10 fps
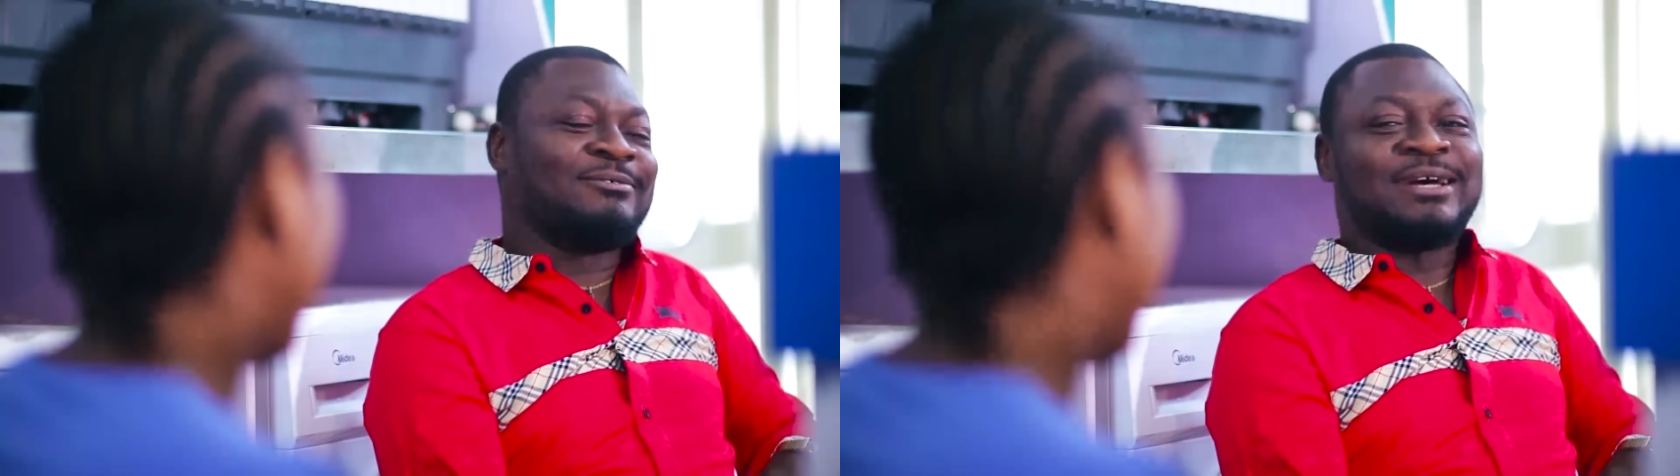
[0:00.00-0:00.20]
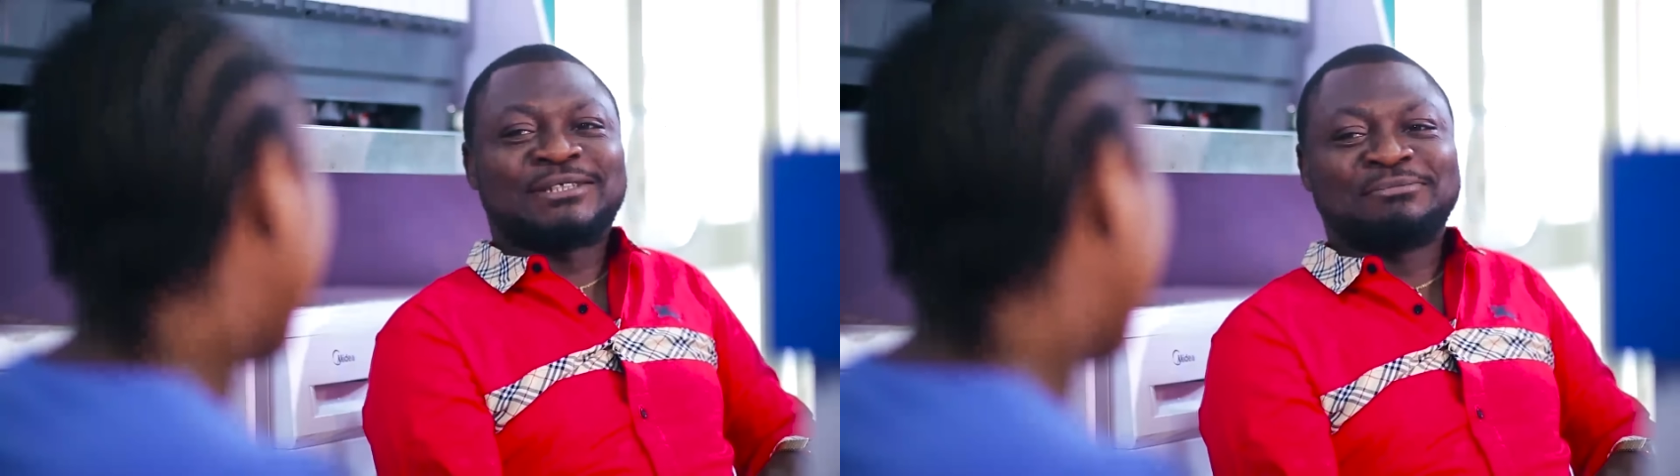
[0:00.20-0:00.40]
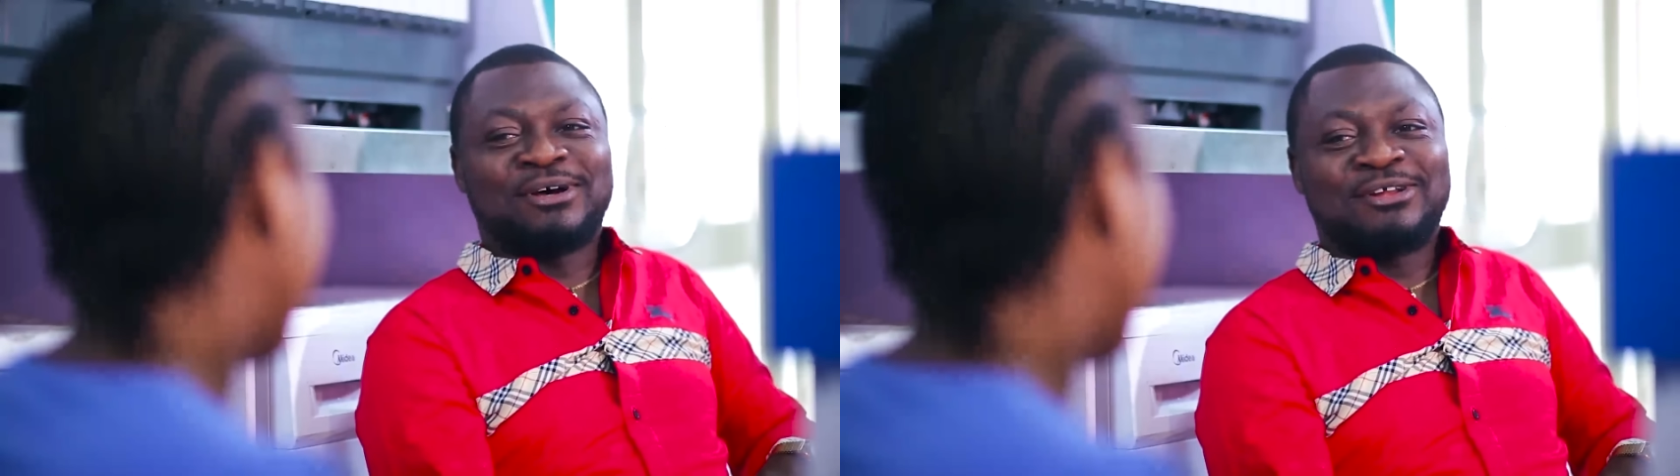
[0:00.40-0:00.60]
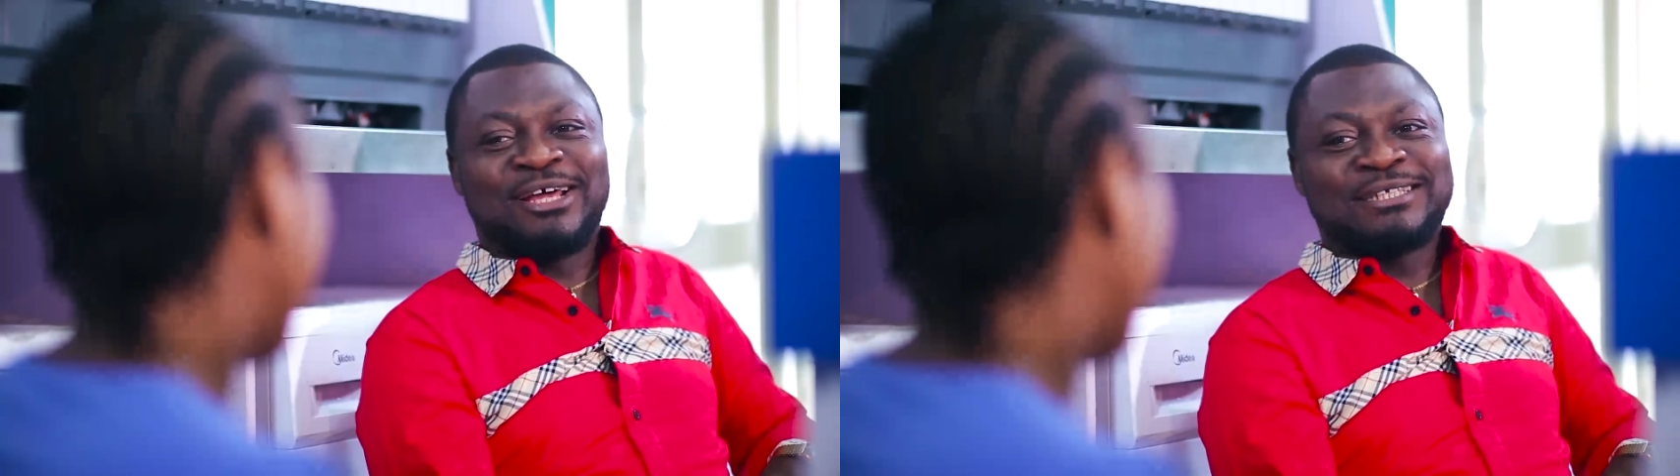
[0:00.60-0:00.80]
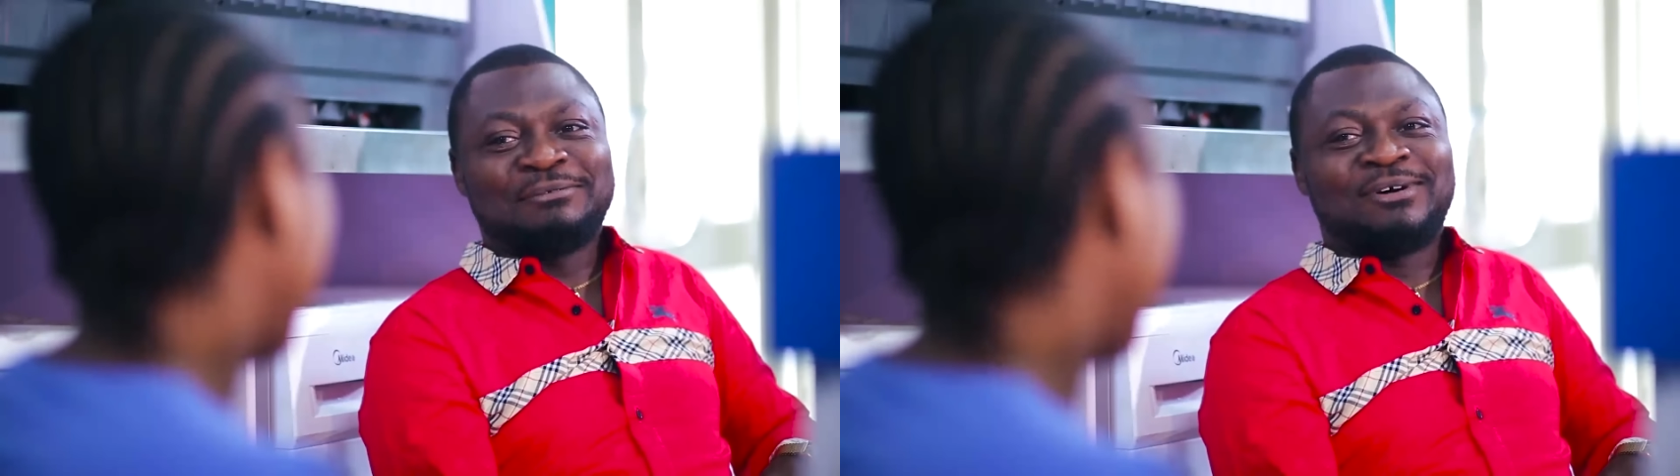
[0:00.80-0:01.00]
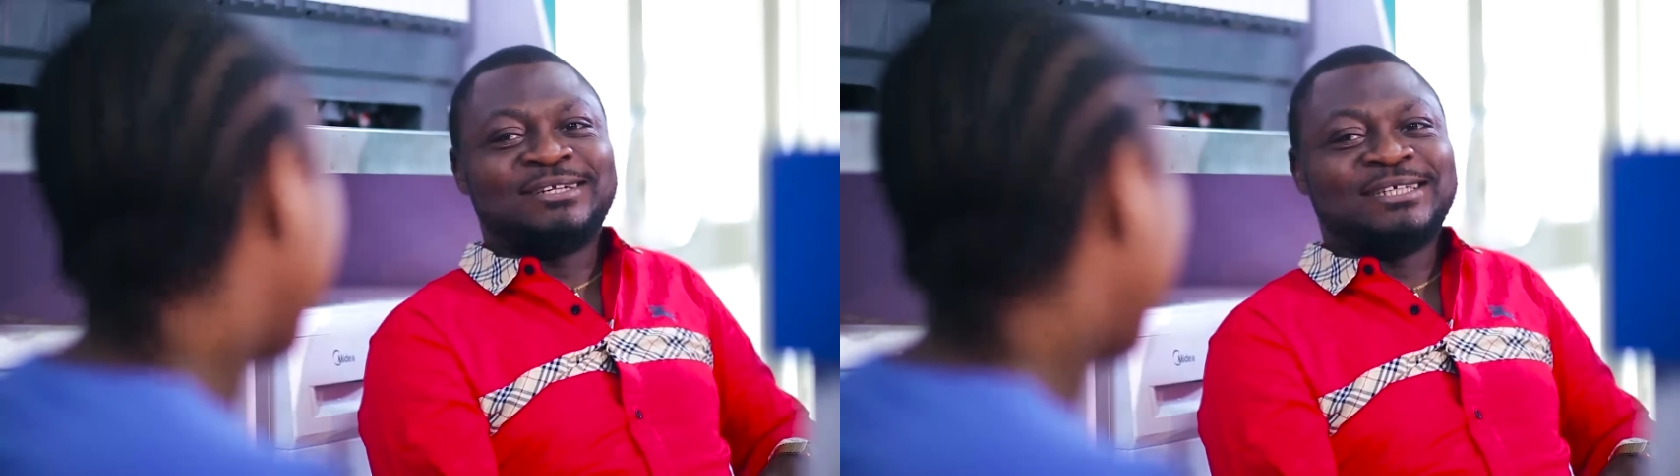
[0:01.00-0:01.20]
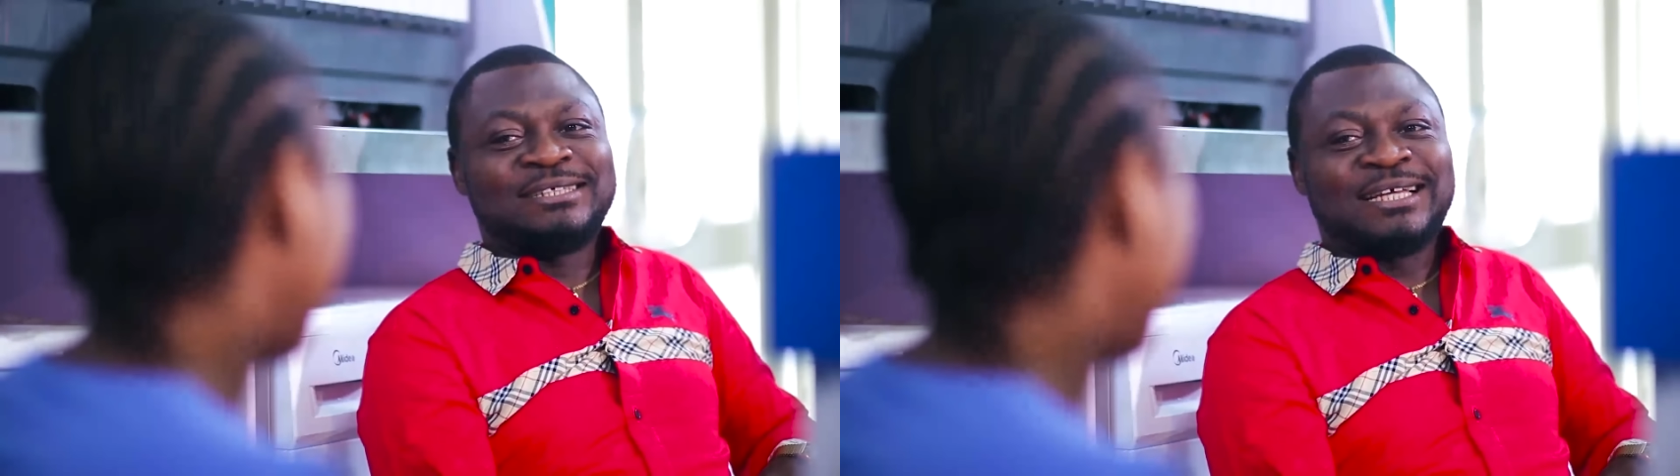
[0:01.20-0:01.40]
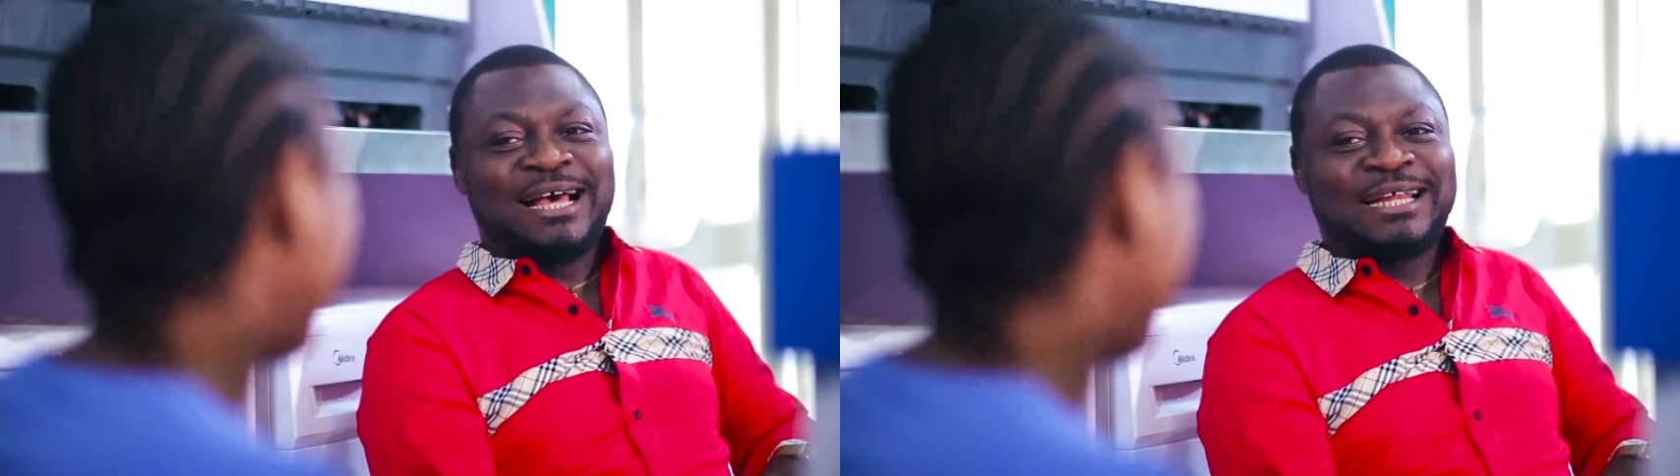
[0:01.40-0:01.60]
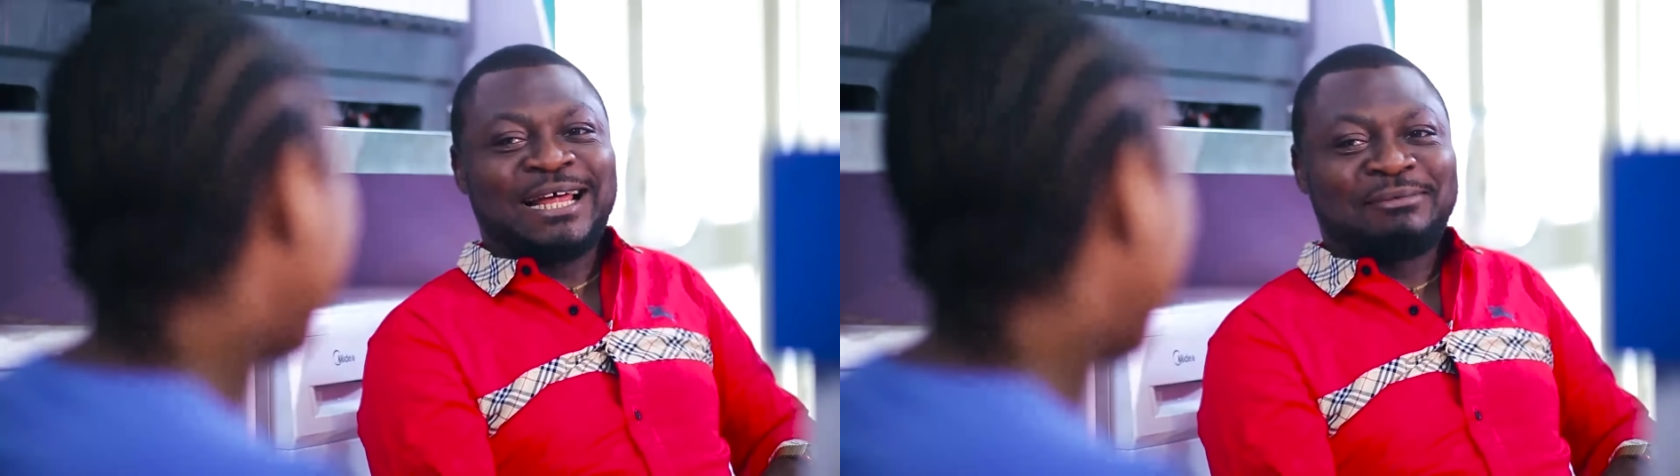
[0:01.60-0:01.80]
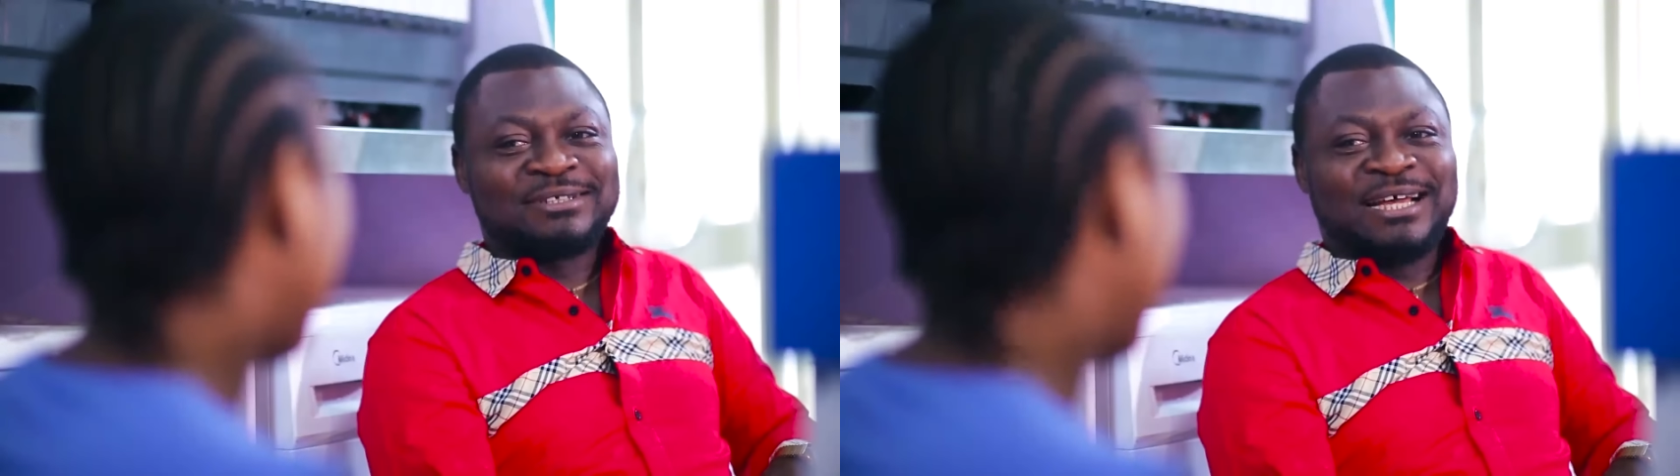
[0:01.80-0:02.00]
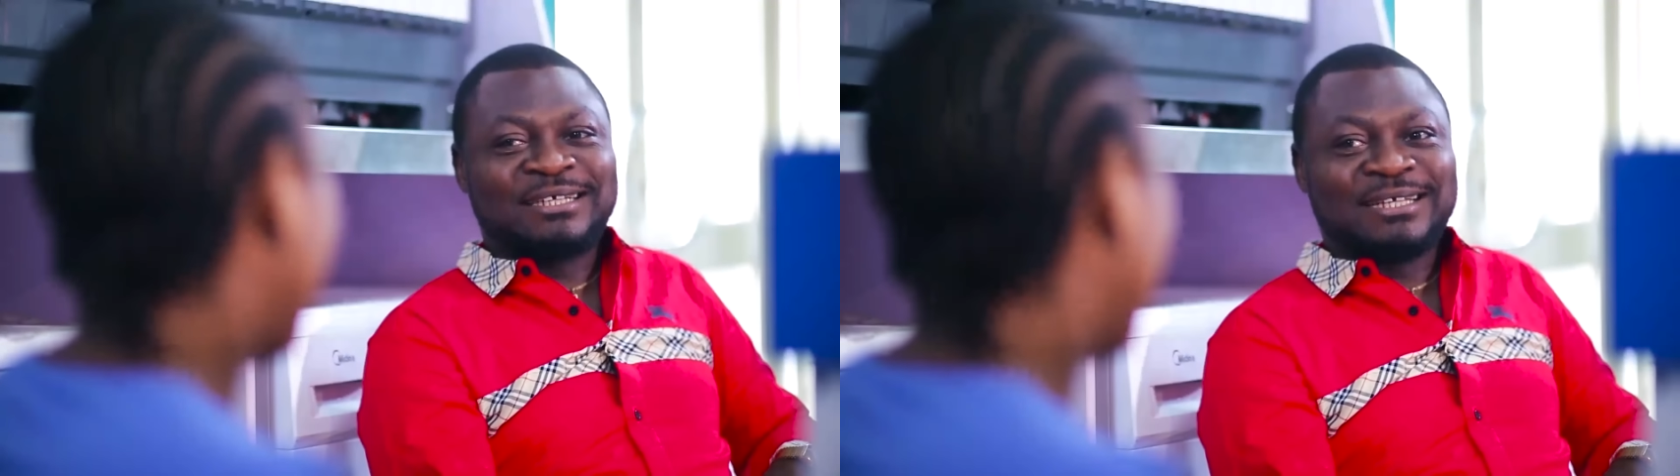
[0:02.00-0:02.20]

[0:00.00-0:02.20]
We are small. I just want the teacher to have that,